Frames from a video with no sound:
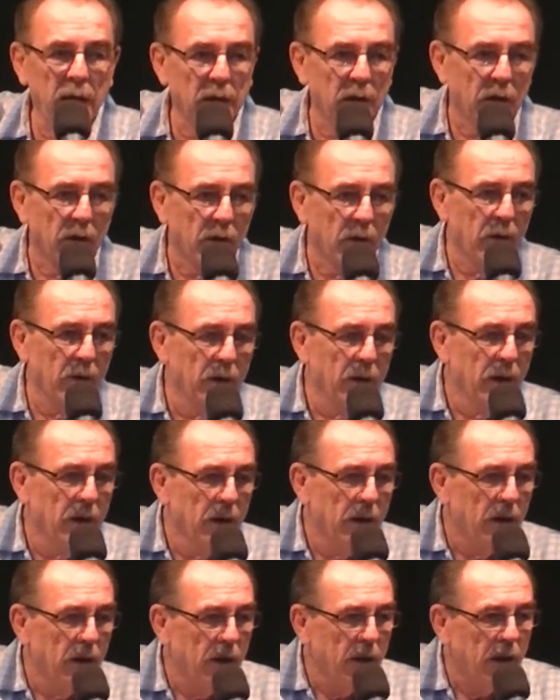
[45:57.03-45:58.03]
enter
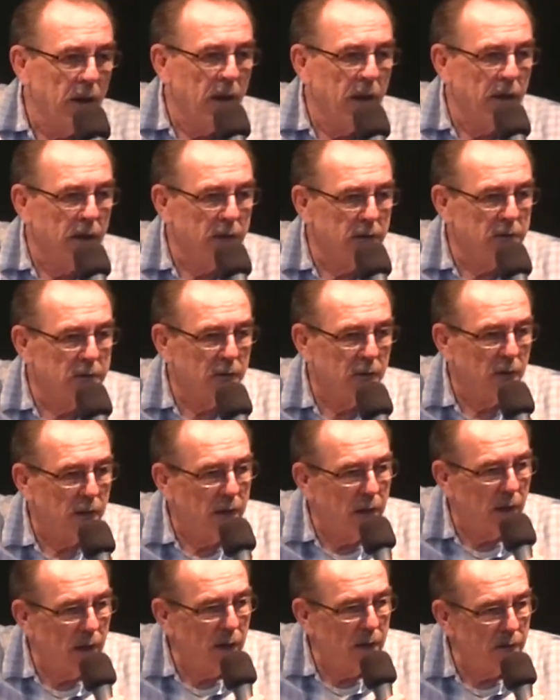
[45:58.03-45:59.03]
into the
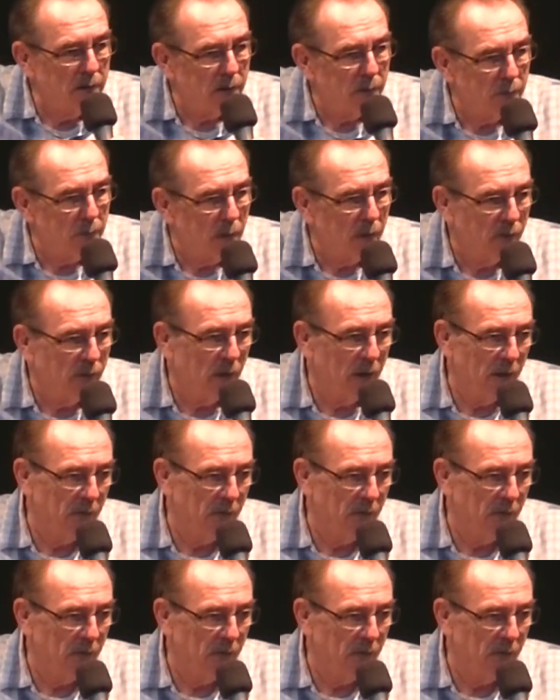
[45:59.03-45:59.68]
kingdom of